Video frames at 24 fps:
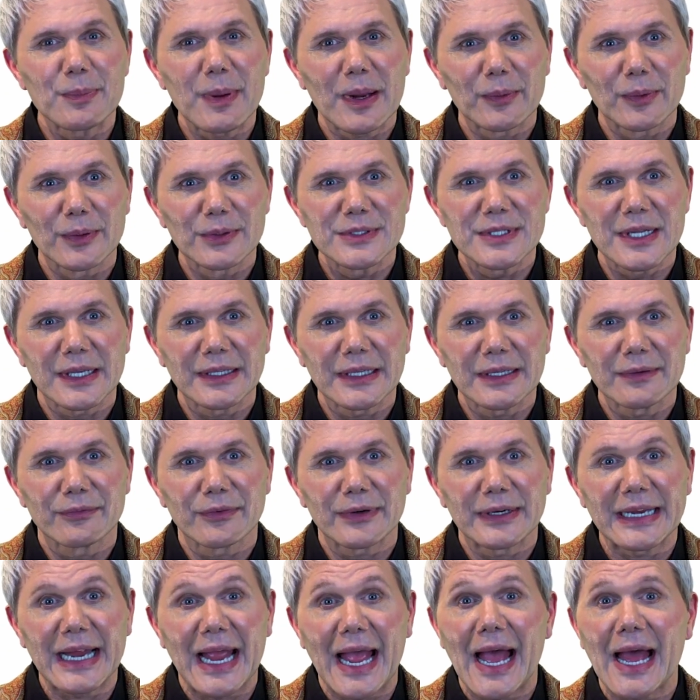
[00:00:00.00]
payroll
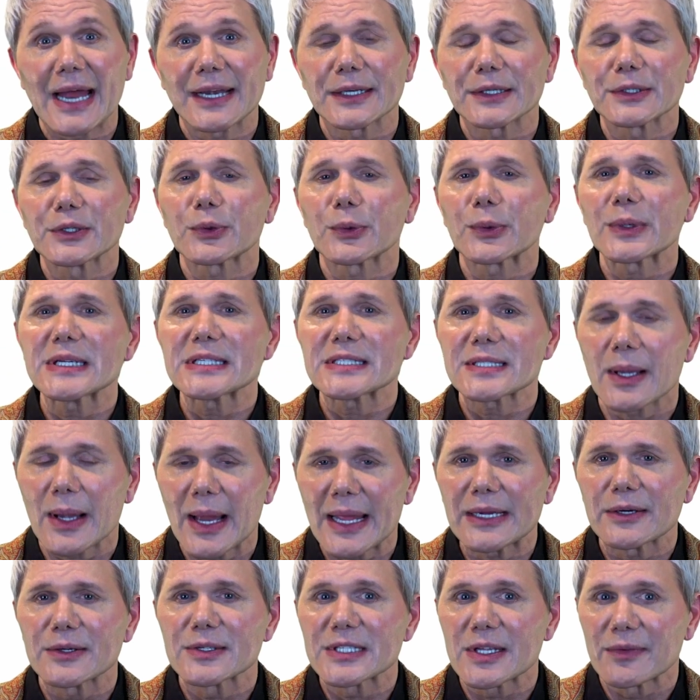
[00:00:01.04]
delivery add increased
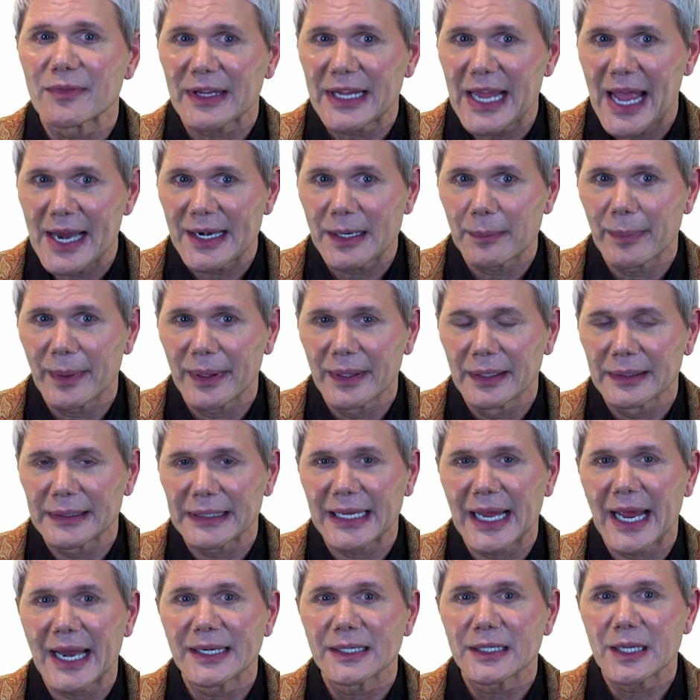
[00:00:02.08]
layers of
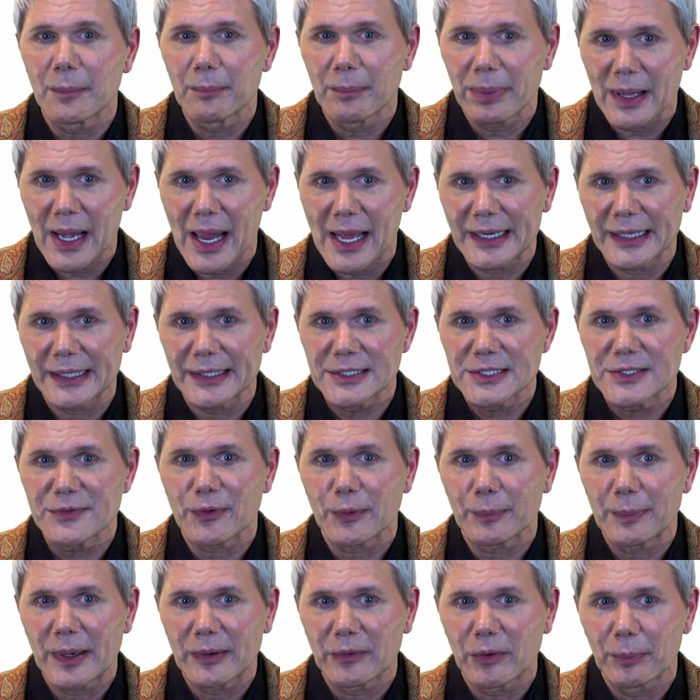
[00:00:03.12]
accountability and compliance
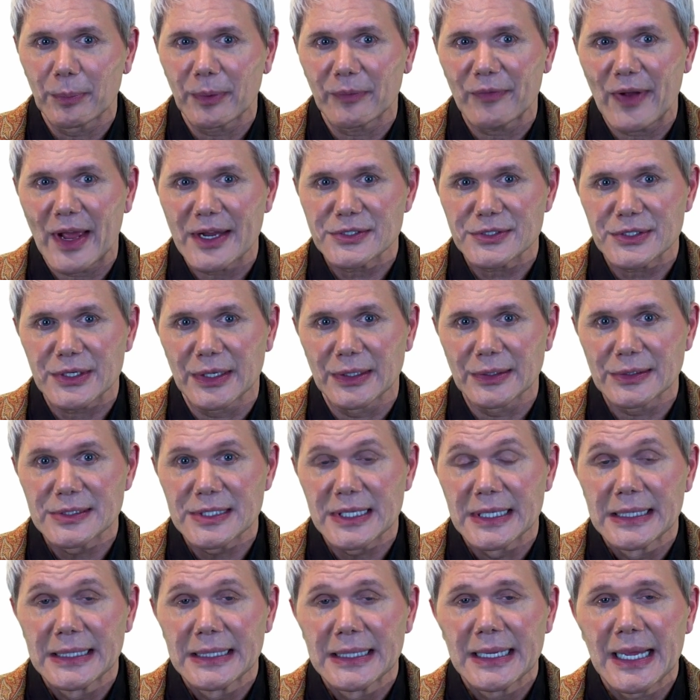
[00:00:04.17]
for payroll professionals.
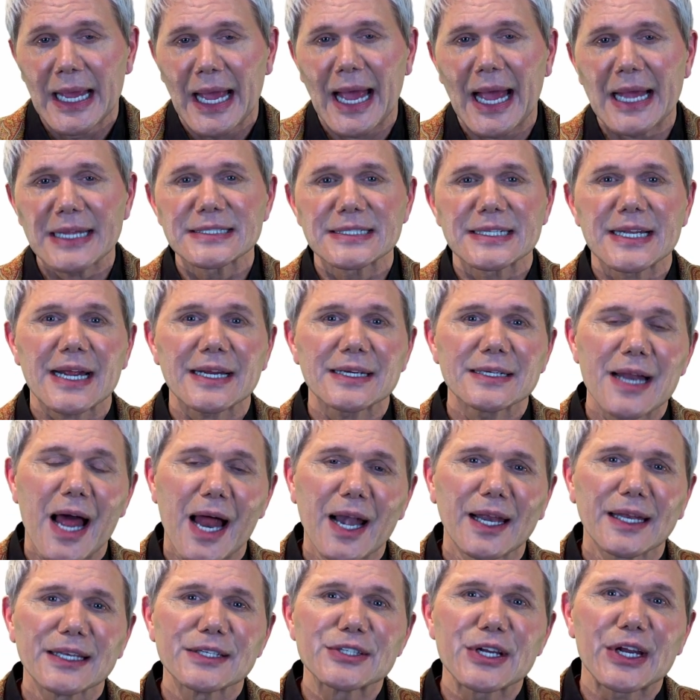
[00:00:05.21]
As
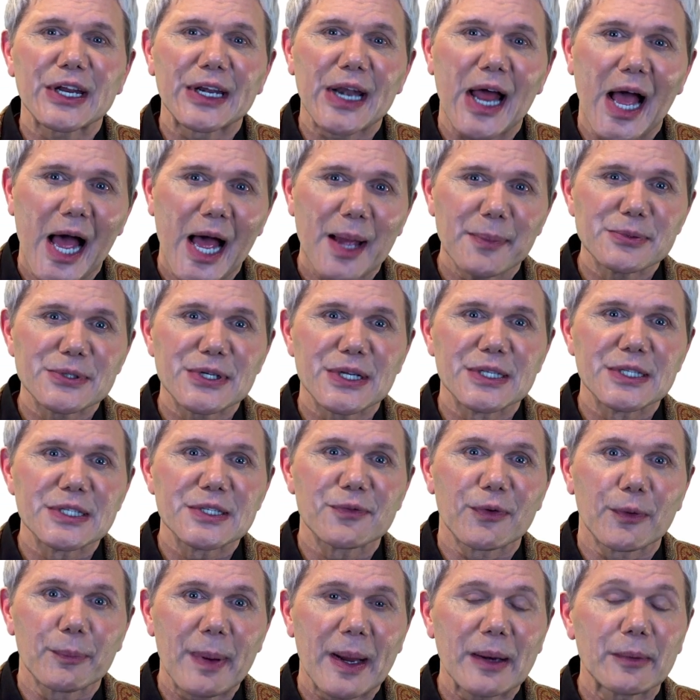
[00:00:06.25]
technology and options
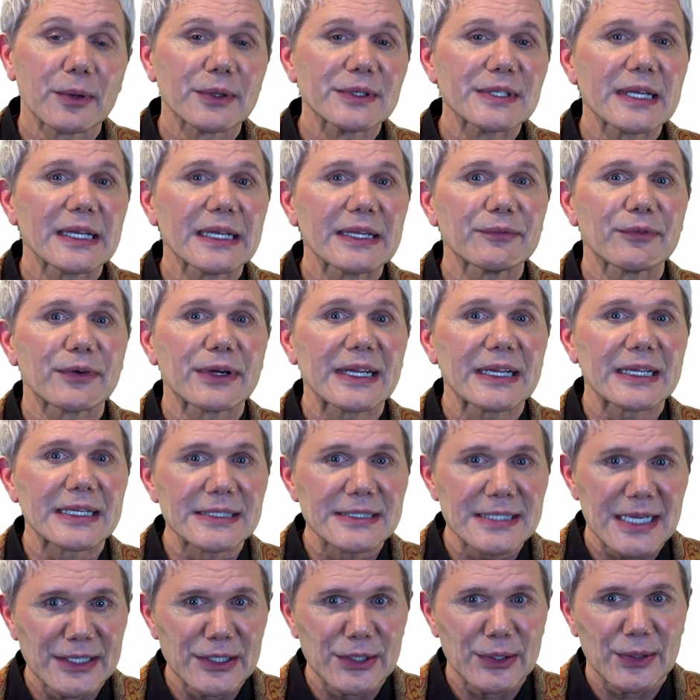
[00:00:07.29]
for payroll delivery
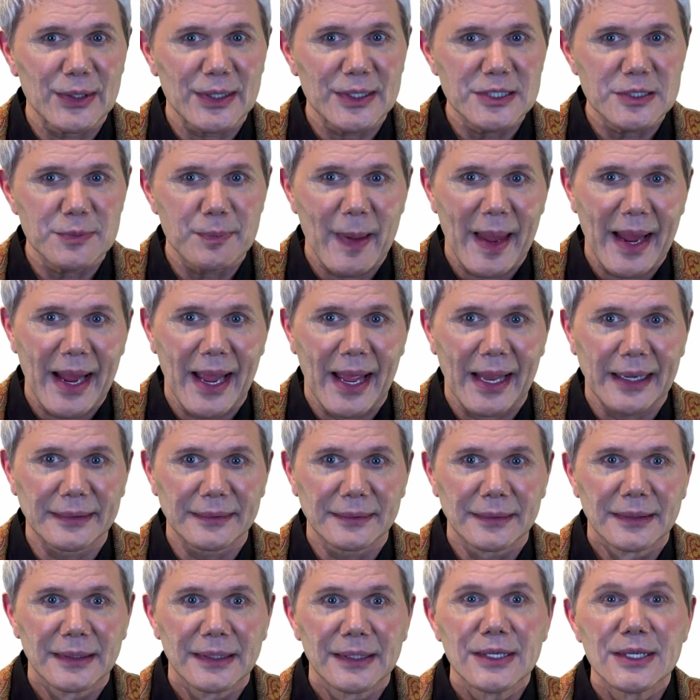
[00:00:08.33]
continue to expand,
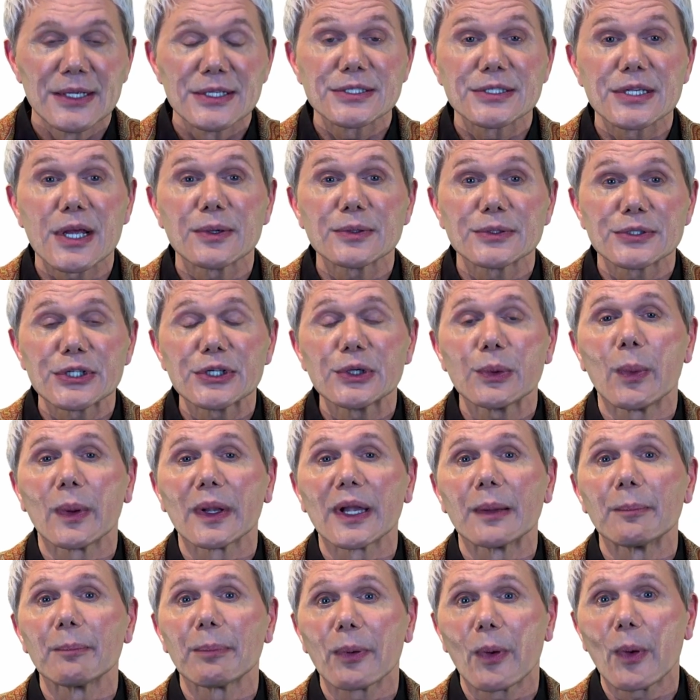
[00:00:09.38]
so too will
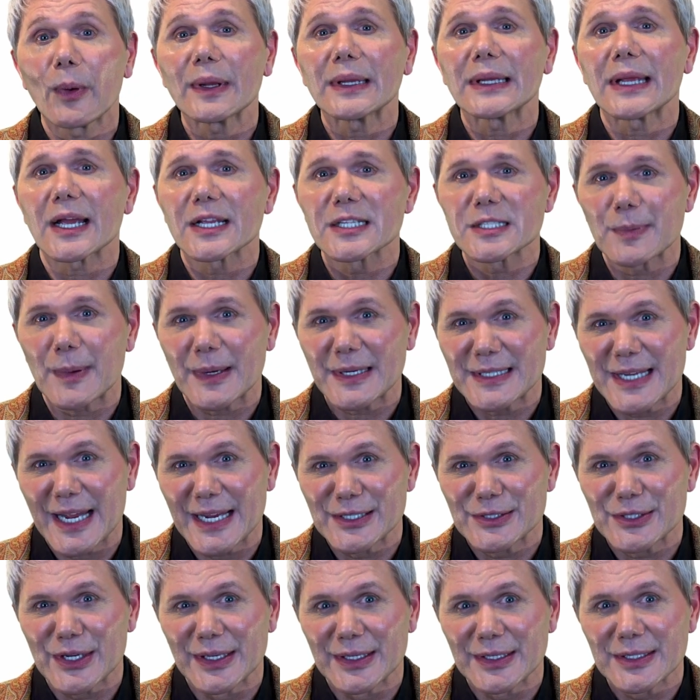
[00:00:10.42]
employee
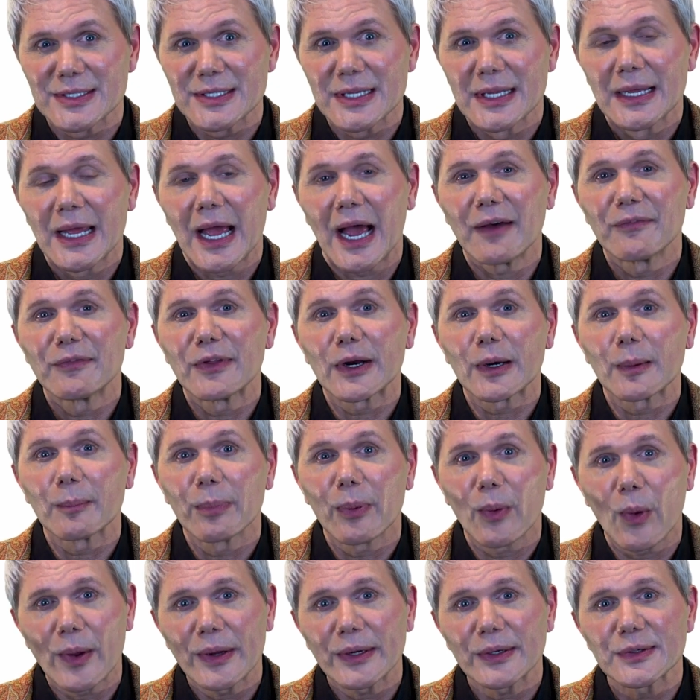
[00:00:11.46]
expectations of their
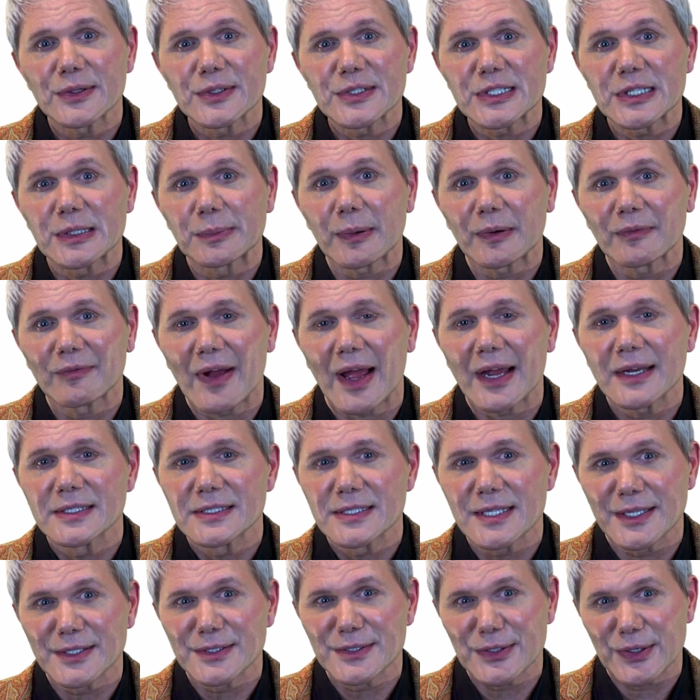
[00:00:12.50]
employers to provide
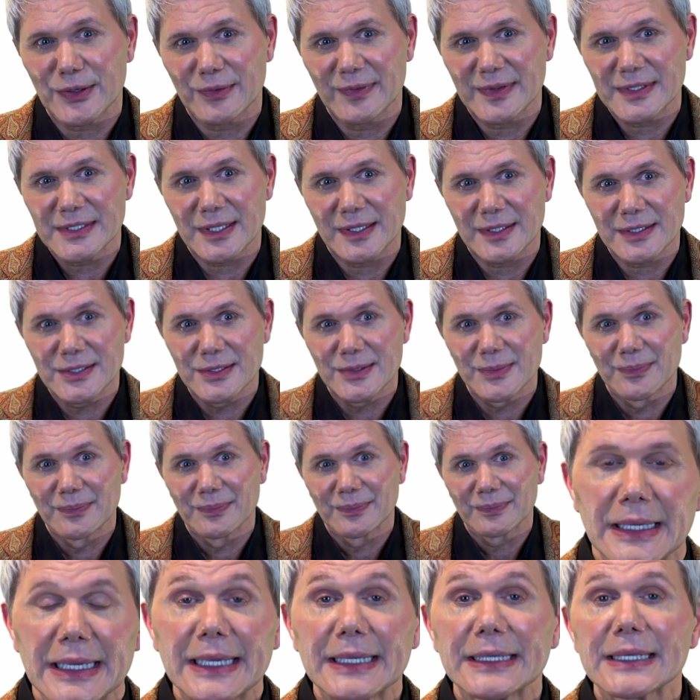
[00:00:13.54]
such services.
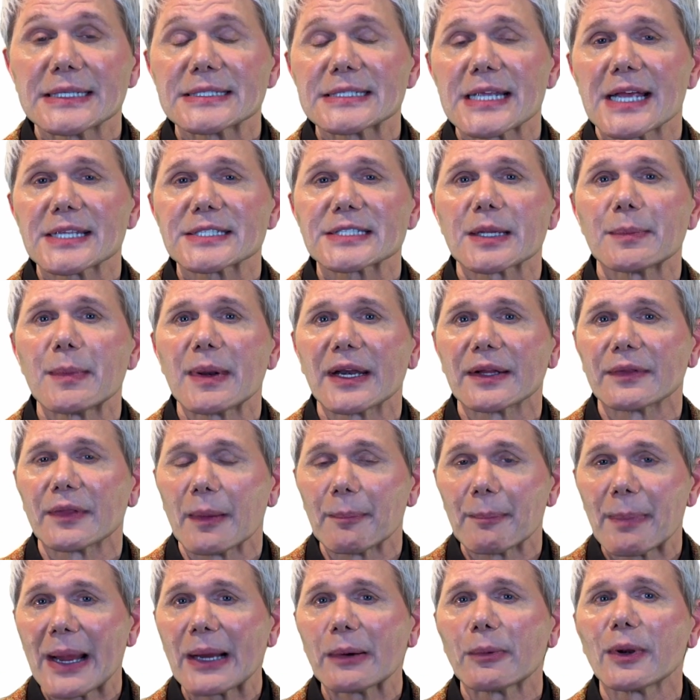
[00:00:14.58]
It is estimated
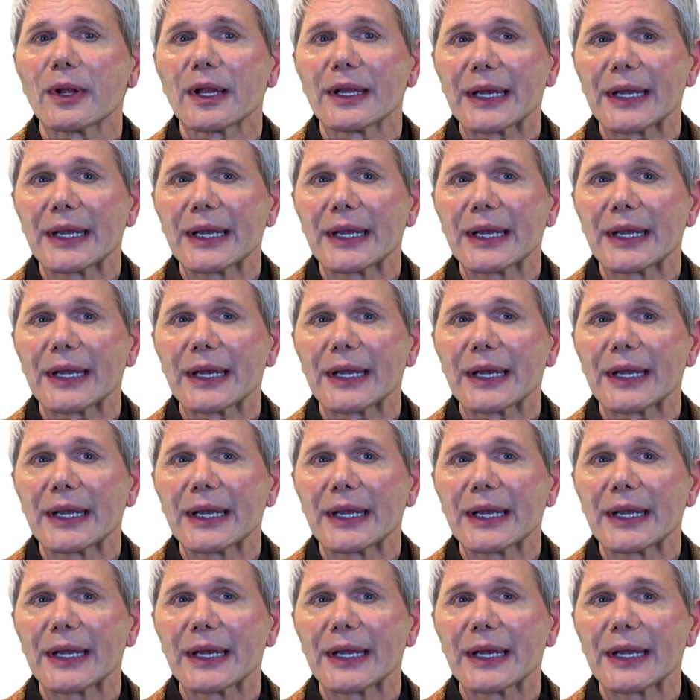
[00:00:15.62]
that payroll